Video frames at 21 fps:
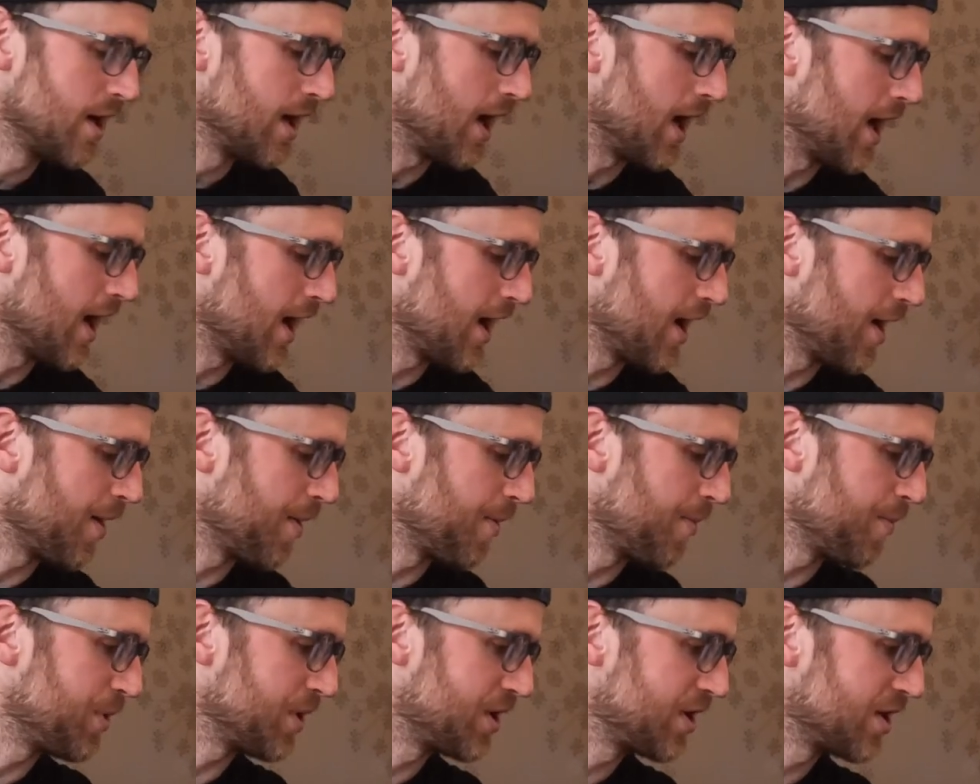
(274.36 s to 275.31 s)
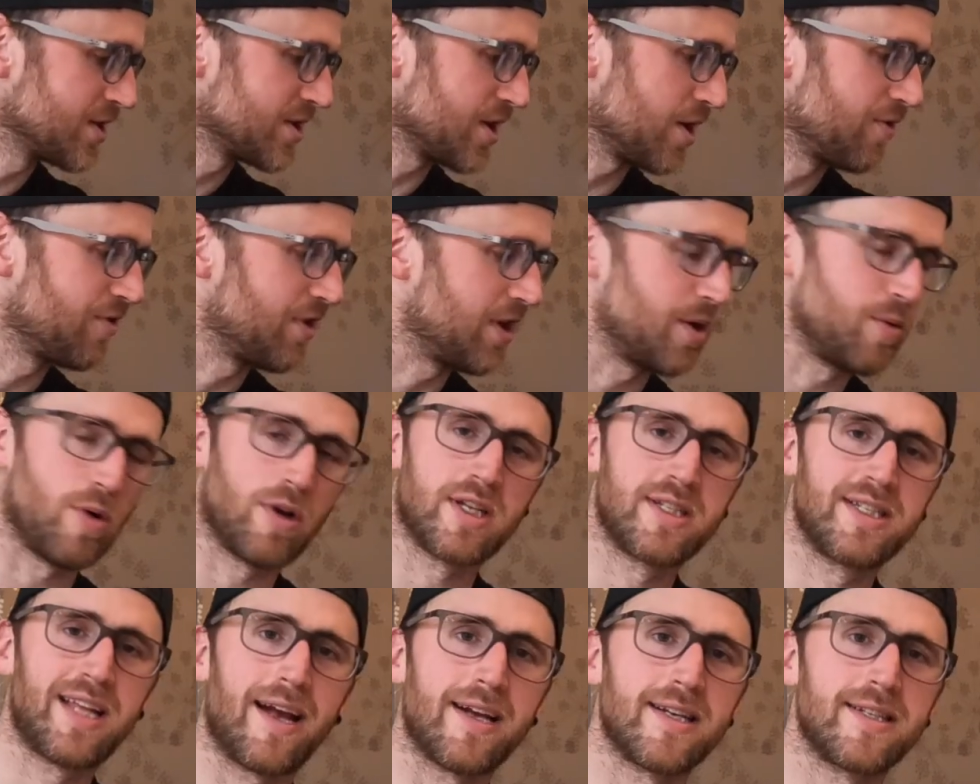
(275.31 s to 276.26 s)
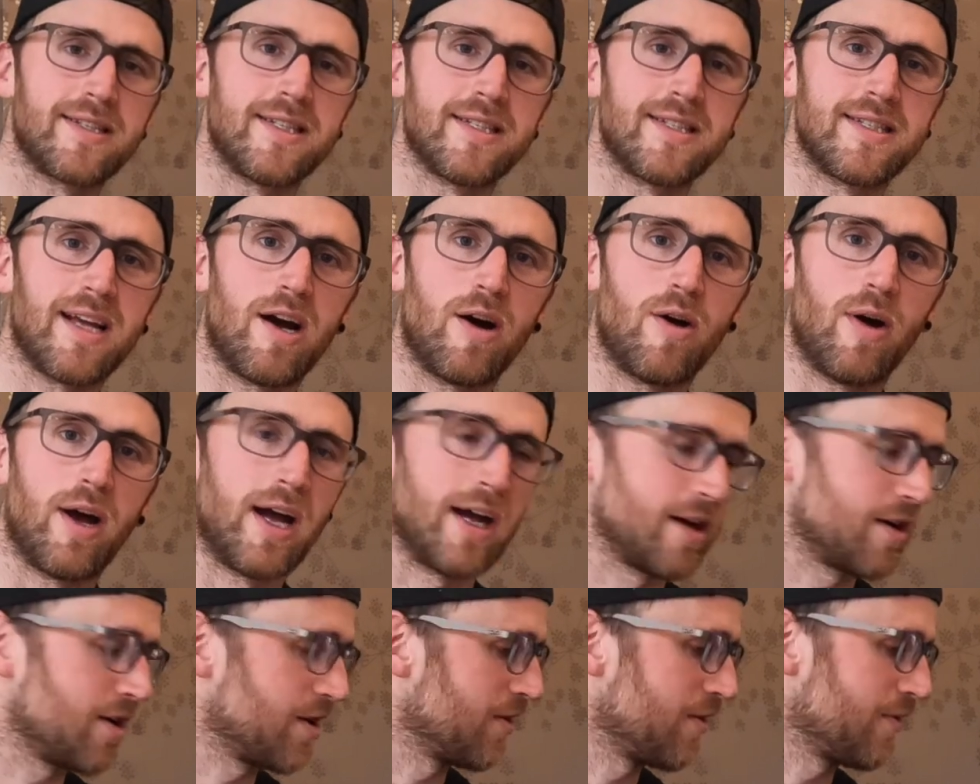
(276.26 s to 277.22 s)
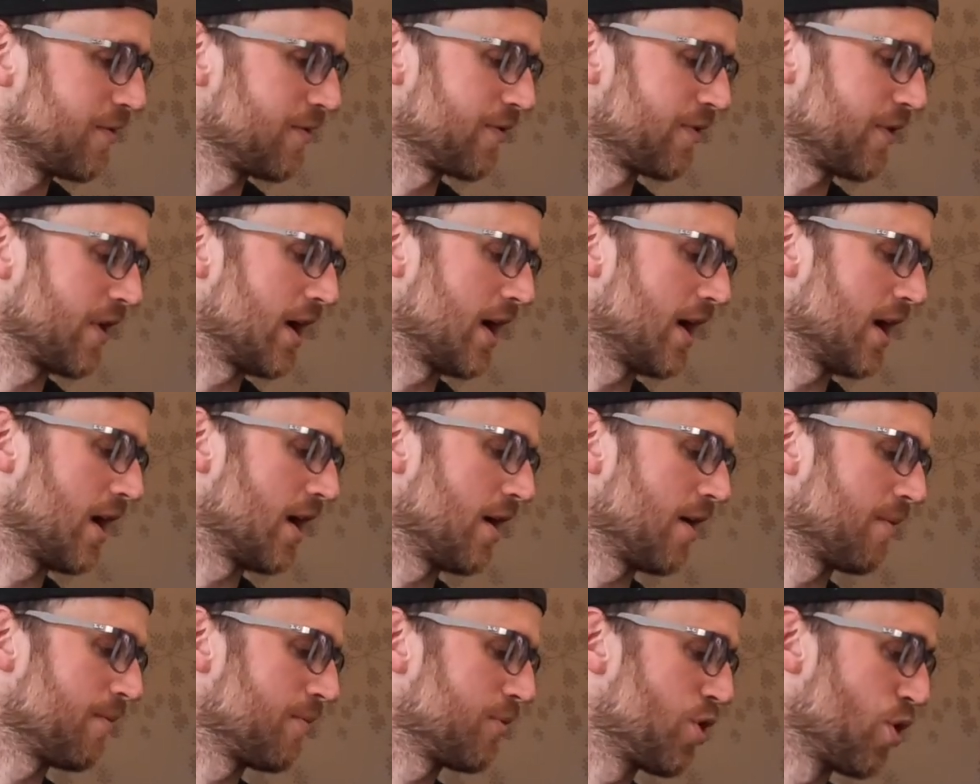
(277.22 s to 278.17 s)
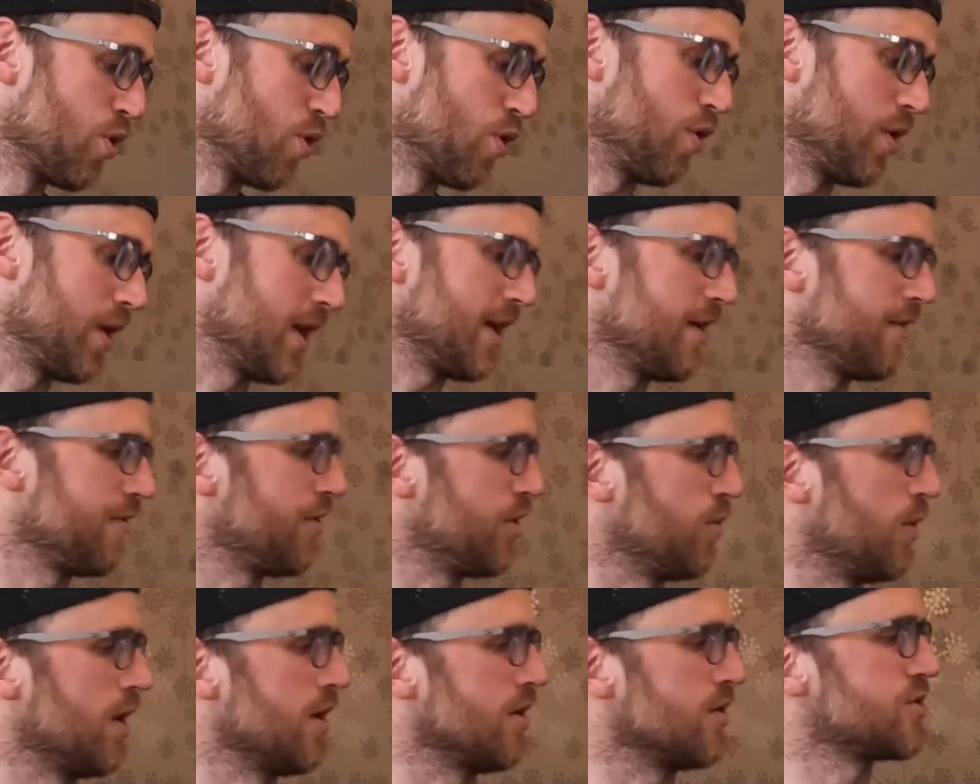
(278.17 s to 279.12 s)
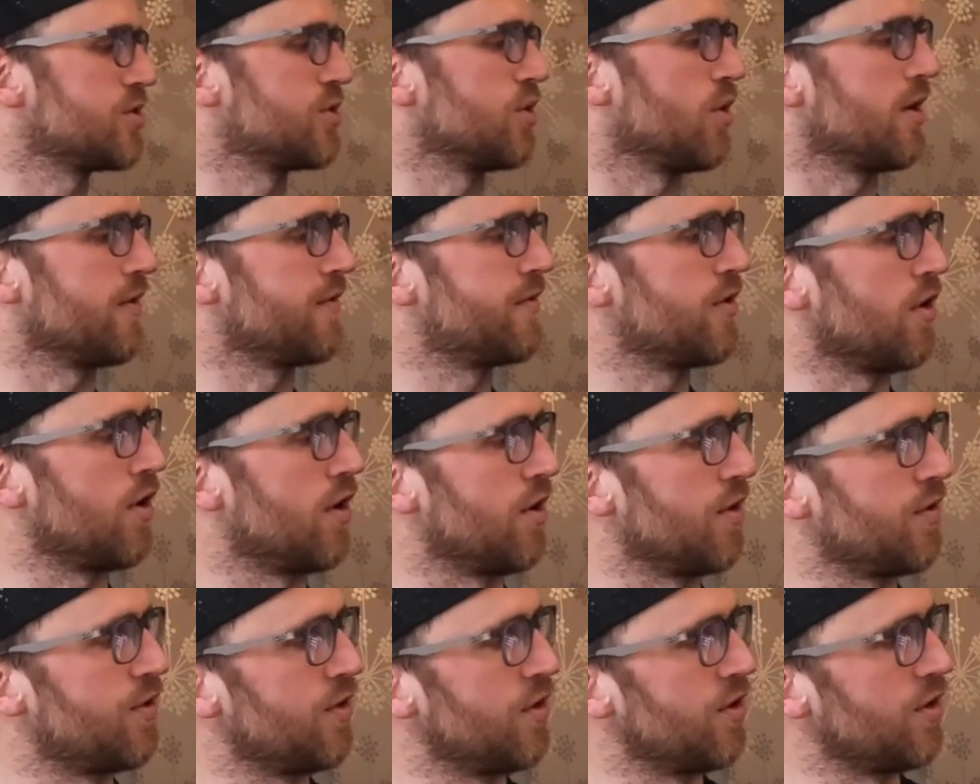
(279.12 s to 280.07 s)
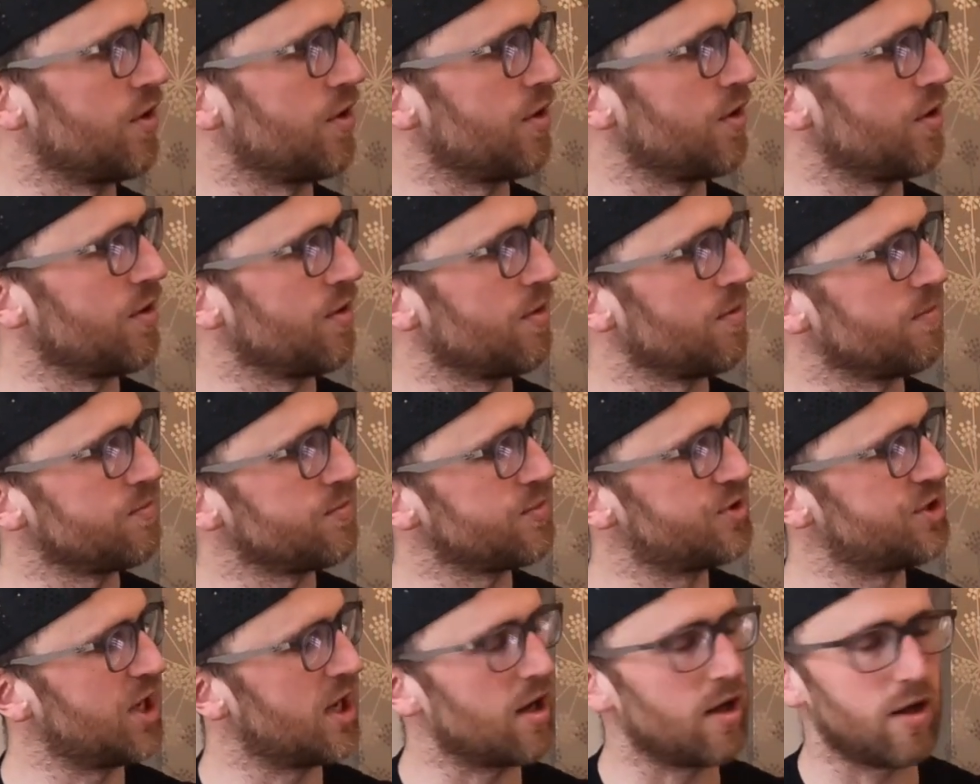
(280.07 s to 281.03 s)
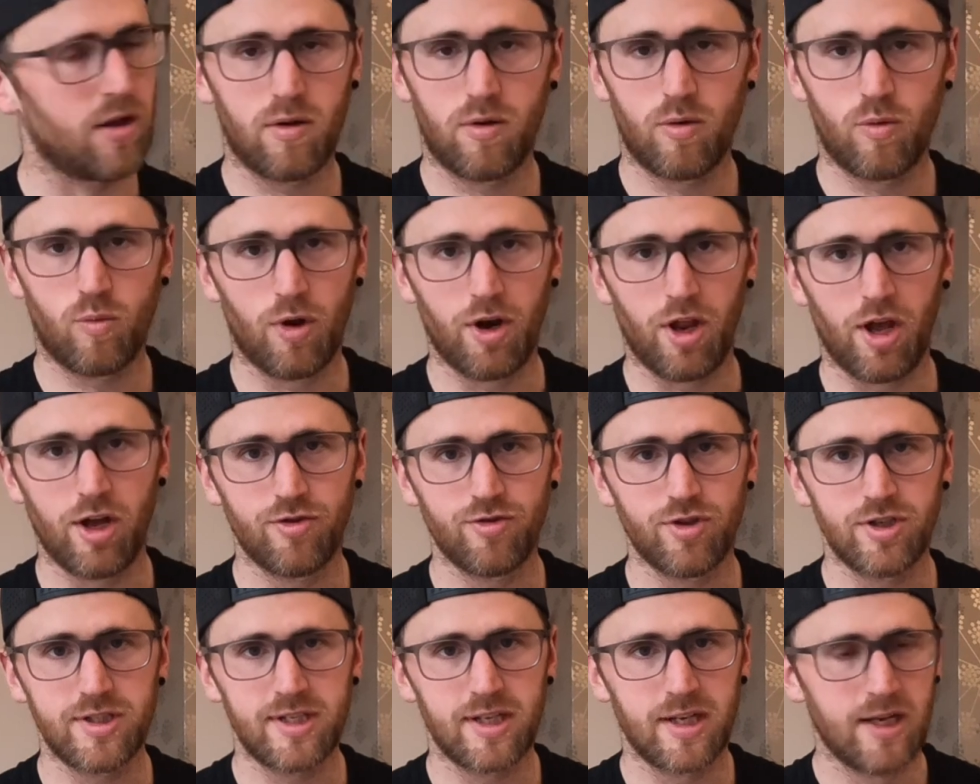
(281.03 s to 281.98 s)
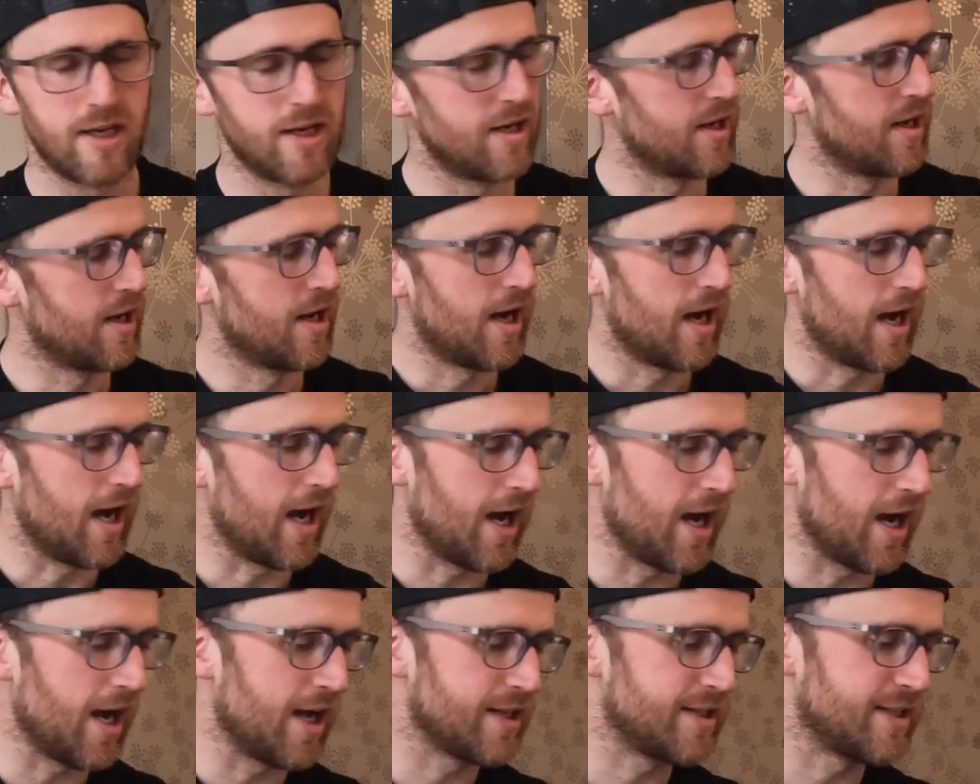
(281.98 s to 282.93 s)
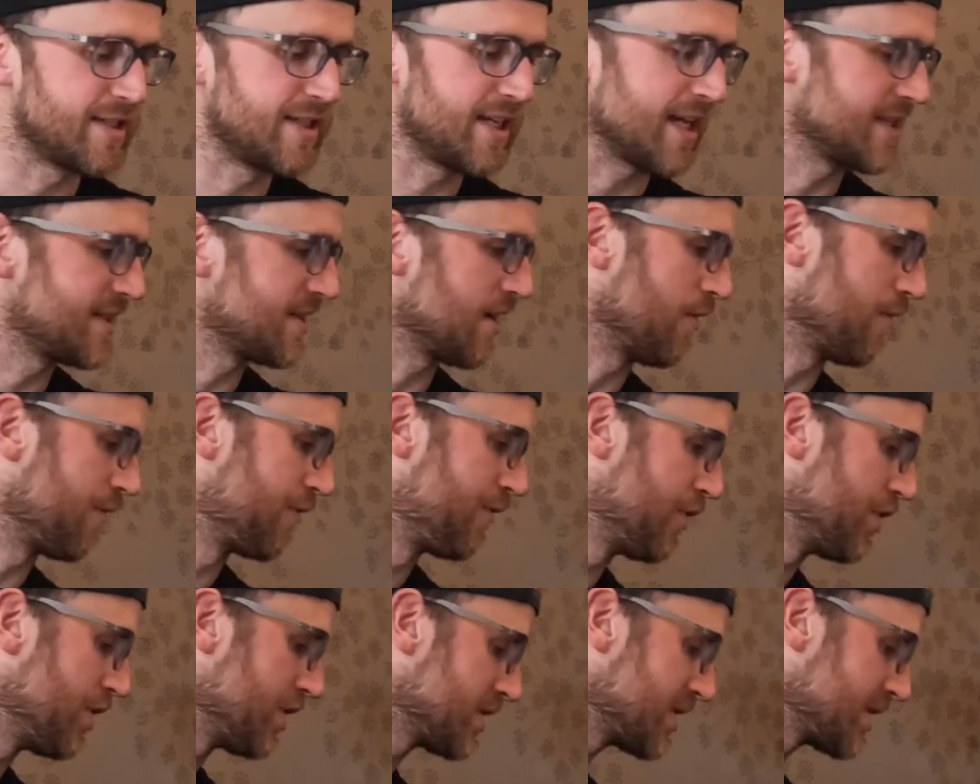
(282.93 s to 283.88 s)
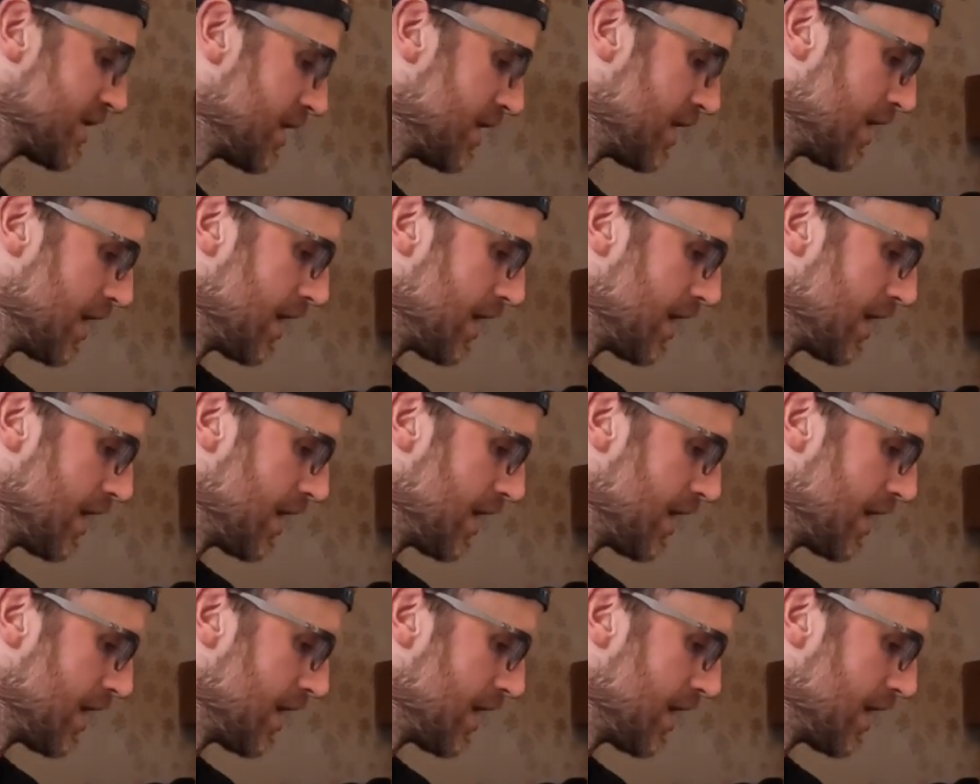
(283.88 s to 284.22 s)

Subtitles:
because I really want to test this out and kind of go all in, if you will. So I've got the gel 100s to test out first.